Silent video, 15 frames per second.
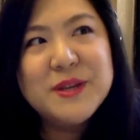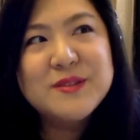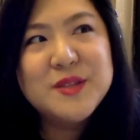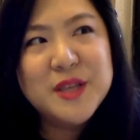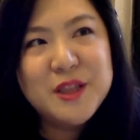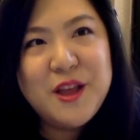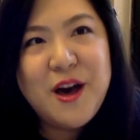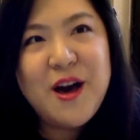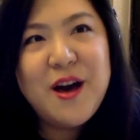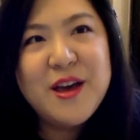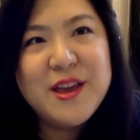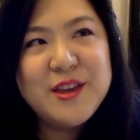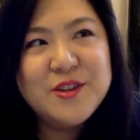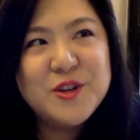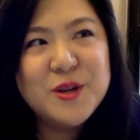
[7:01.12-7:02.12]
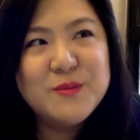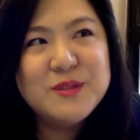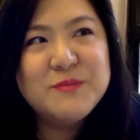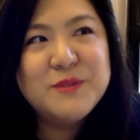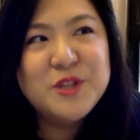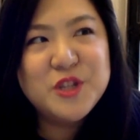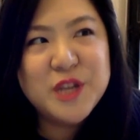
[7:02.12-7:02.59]
of the law in terms of
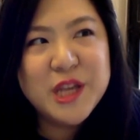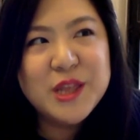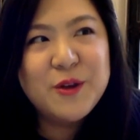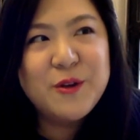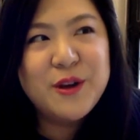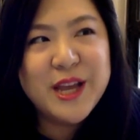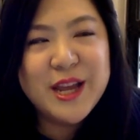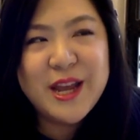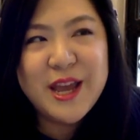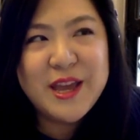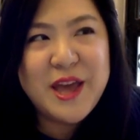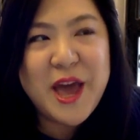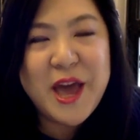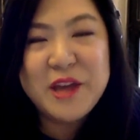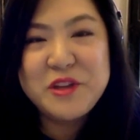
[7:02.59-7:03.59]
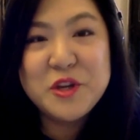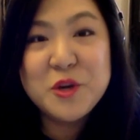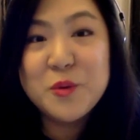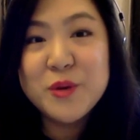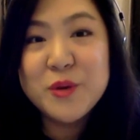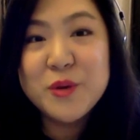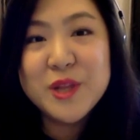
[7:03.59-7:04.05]
machine learning and AI don't
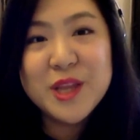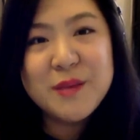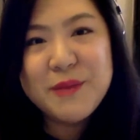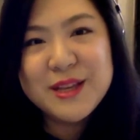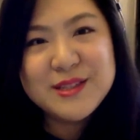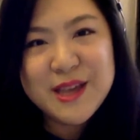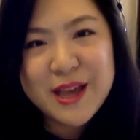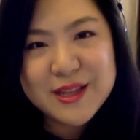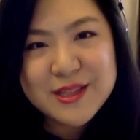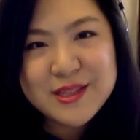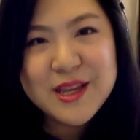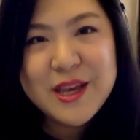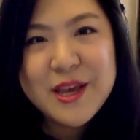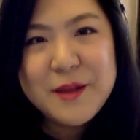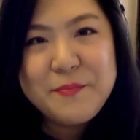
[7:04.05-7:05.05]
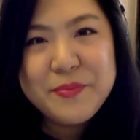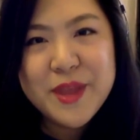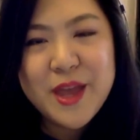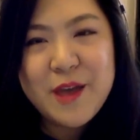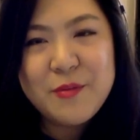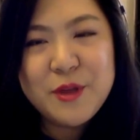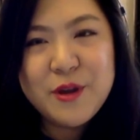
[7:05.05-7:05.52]
really make sense.
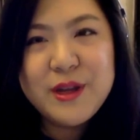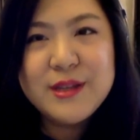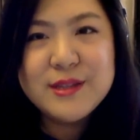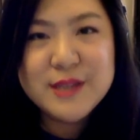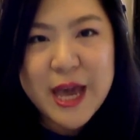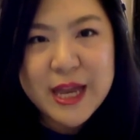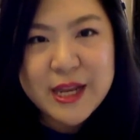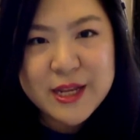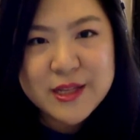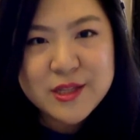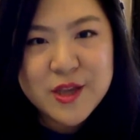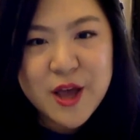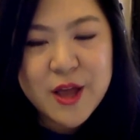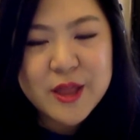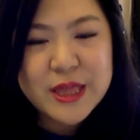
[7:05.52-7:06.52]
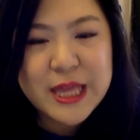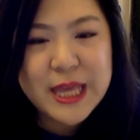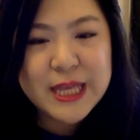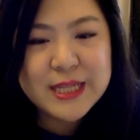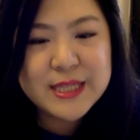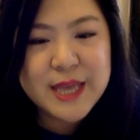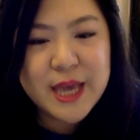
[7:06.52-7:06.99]
Um, there is guidance
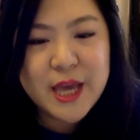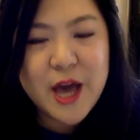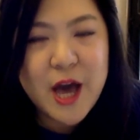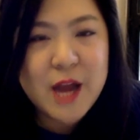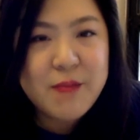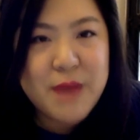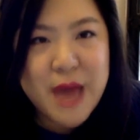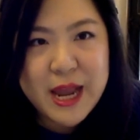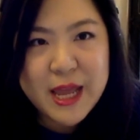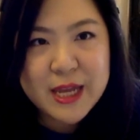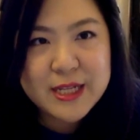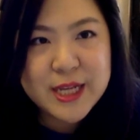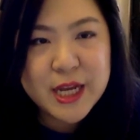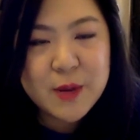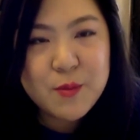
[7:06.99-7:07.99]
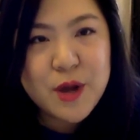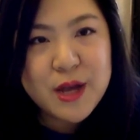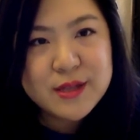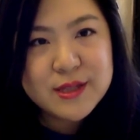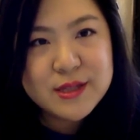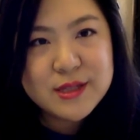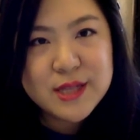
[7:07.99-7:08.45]
on things like automatic
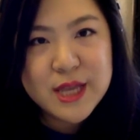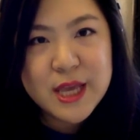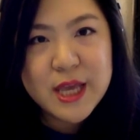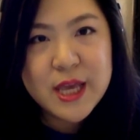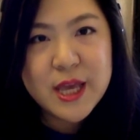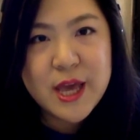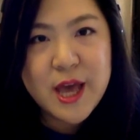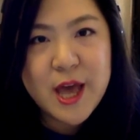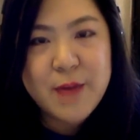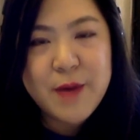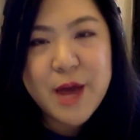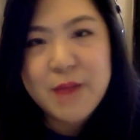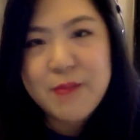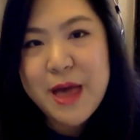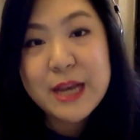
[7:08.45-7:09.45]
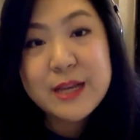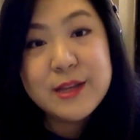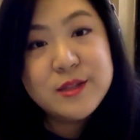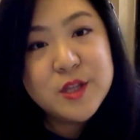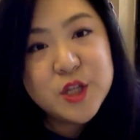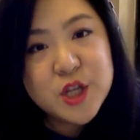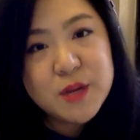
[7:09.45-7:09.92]
data processing, um,
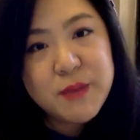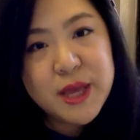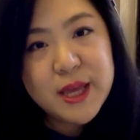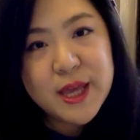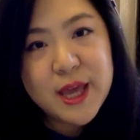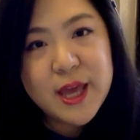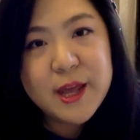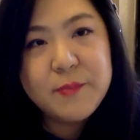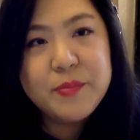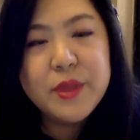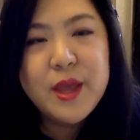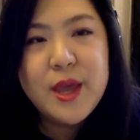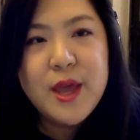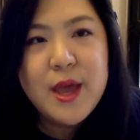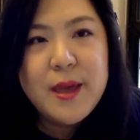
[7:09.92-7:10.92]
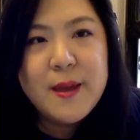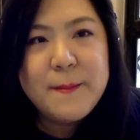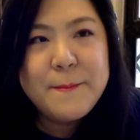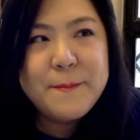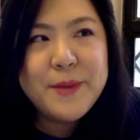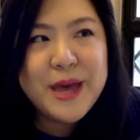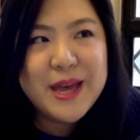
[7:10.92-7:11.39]
automatic decision making,
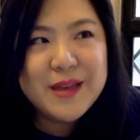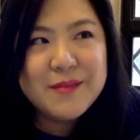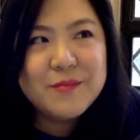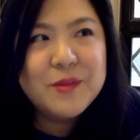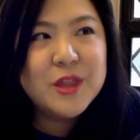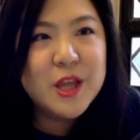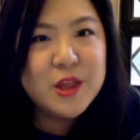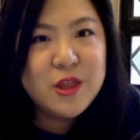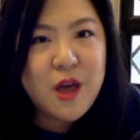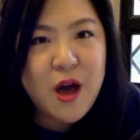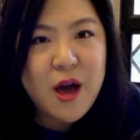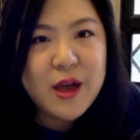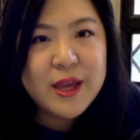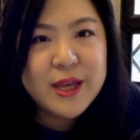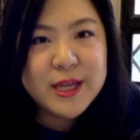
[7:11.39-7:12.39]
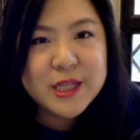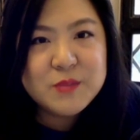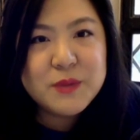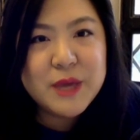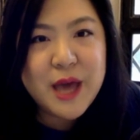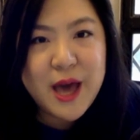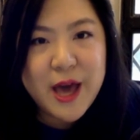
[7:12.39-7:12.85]
but the law is
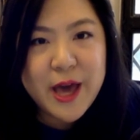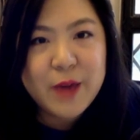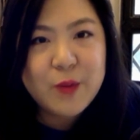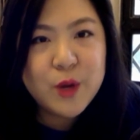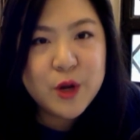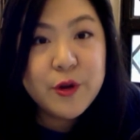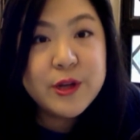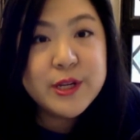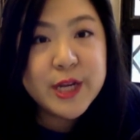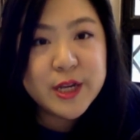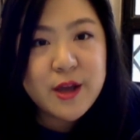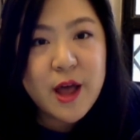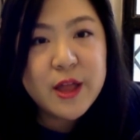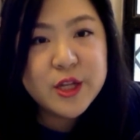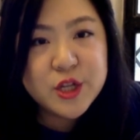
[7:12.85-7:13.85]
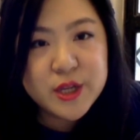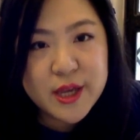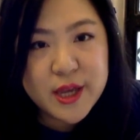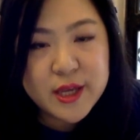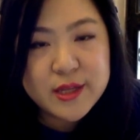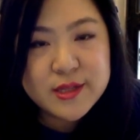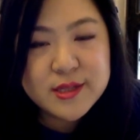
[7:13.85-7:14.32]
behind what current
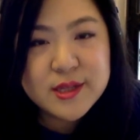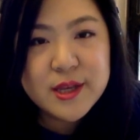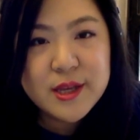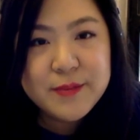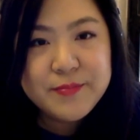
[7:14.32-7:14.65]
technology is.